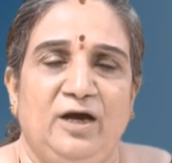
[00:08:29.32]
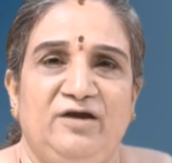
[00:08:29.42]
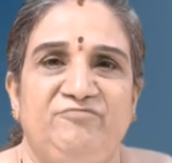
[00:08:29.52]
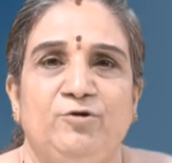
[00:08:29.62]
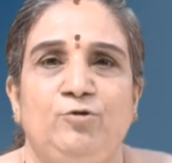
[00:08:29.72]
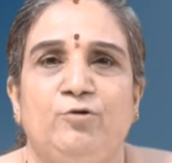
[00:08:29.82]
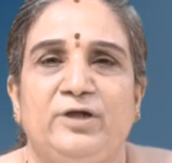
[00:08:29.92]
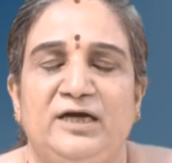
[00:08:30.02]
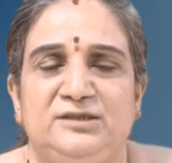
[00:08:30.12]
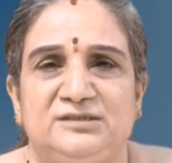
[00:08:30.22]
If you look
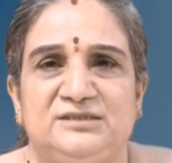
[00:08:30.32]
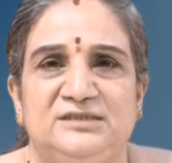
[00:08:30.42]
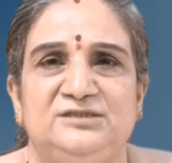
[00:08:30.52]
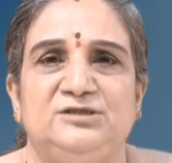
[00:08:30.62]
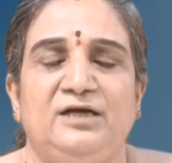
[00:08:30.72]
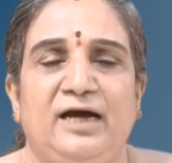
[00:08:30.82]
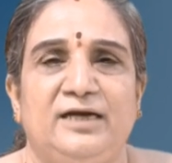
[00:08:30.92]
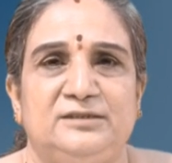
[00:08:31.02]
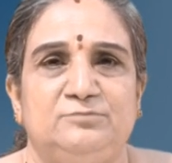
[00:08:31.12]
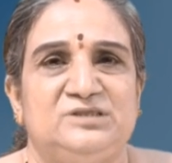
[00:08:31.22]
at the central
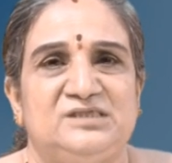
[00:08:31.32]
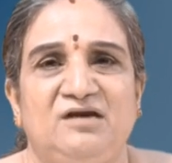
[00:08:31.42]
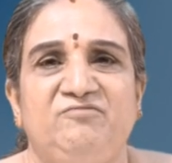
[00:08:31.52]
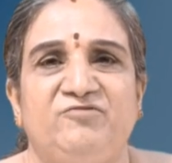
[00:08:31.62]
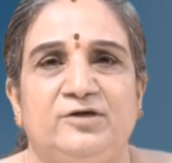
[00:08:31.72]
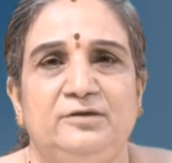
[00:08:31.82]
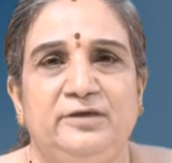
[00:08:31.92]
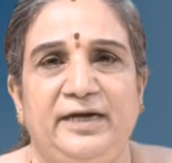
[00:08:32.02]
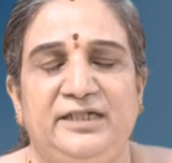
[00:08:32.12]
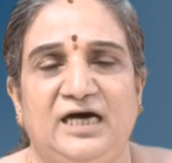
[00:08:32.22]
atom sulfur,
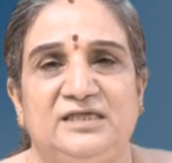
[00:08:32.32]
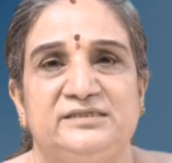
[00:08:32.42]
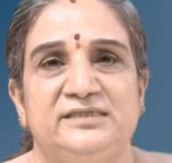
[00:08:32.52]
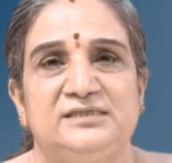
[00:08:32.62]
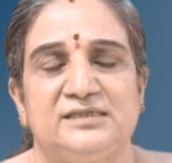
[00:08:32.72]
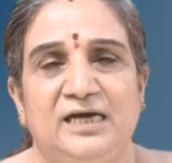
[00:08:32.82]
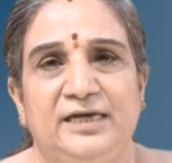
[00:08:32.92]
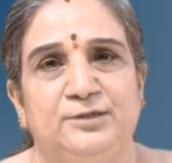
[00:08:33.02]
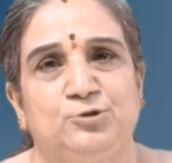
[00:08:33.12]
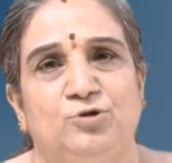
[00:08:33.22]
it has 6
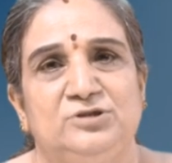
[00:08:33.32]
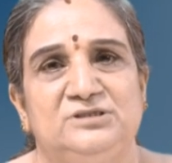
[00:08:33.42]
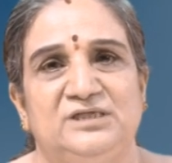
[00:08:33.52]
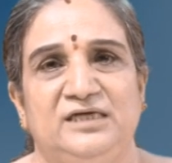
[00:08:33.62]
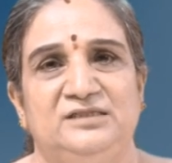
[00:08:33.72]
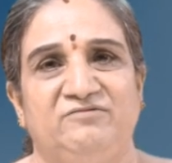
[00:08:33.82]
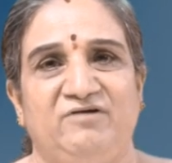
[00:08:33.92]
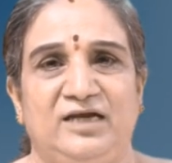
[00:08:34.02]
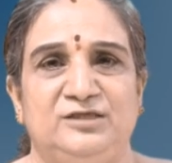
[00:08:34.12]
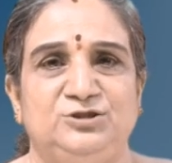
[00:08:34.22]
electrons in the
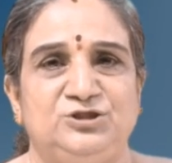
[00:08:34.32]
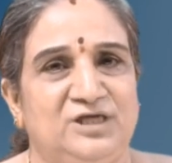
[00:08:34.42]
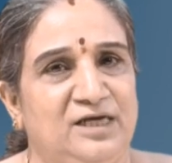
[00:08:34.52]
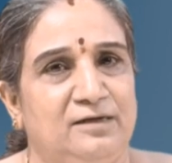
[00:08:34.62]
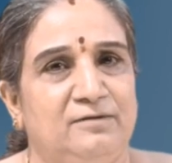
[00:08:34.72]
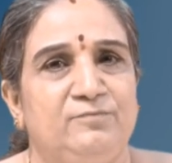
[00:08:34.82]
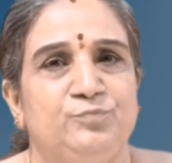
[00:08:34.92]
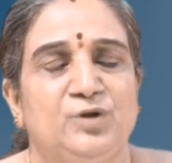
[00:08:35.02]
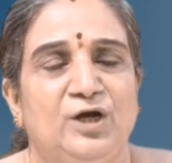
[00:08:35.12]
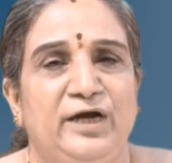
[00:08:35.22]
valence shell.
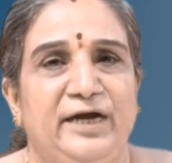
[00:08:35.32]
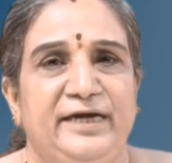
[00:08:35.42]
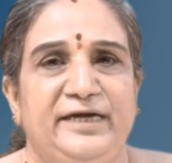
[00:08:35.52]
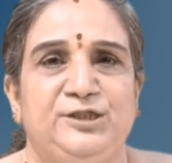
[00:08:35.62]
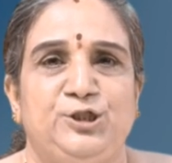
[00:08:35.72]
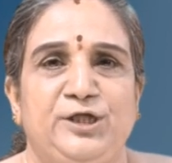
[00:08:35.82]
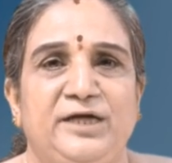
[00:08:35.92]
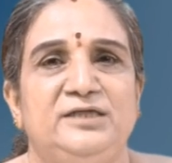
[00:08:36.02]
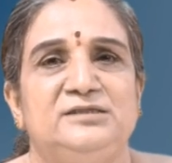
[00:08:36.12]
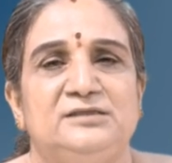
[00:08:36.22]
It
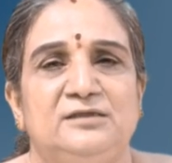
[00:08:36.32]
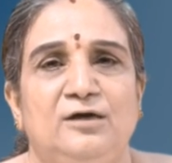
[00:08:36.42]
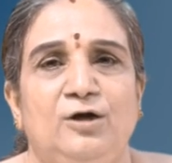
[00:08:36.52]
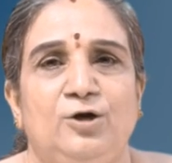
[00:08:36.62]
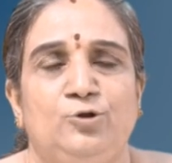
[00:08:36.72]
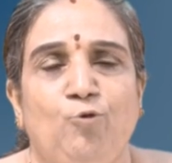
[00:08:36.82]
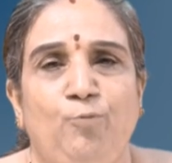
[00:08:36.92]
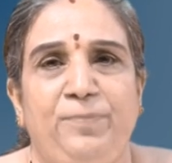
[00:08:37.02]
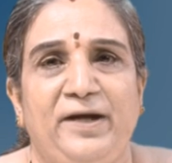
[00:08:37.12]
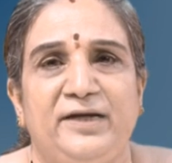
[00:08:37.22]
shares
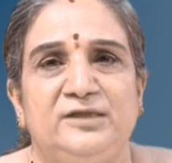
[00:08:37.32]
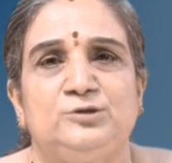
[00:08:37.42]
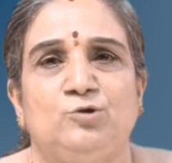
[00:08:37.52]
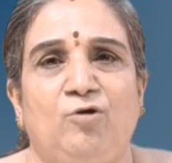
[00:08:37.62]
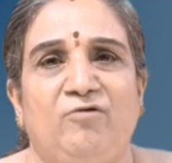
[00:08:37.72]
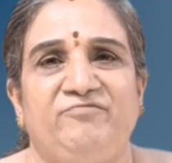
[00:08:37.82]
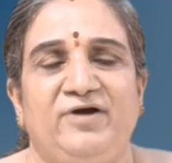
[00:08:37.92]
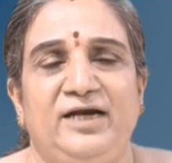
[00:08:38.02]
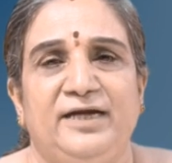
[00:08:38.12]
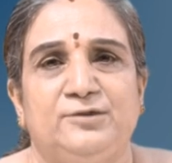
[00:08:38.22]
2 pairs of
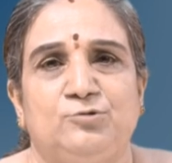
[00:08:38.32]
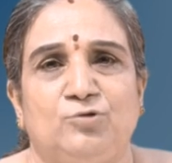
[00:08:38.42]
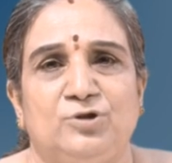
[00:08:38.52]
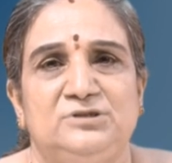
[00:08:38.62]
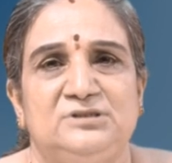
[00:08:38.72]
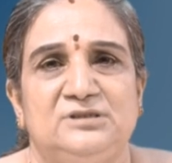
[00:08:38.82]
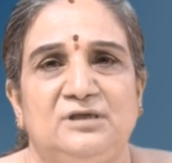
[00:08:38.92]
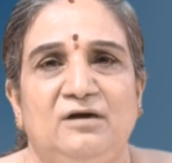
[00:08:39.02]
electrons